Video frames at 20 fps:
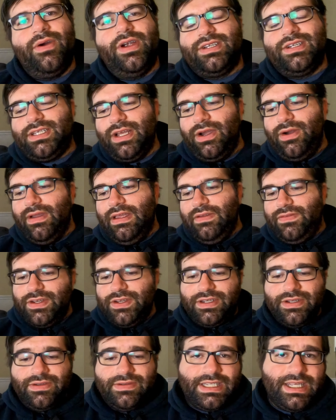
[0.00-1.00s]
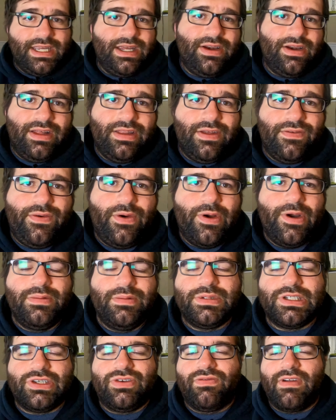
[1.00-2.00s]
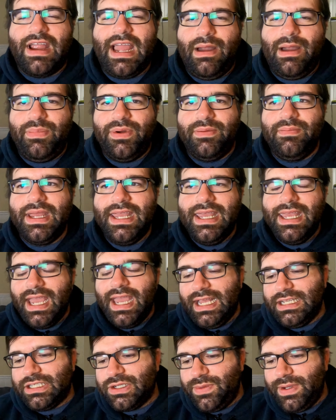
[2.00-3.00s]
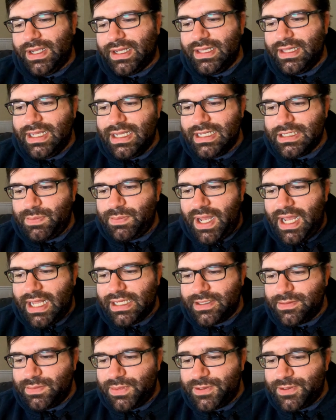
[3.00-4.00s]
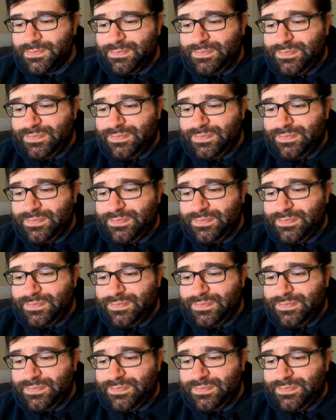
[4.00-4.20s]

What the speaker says: So if you do see it on the forums, grab them as quickly as possible.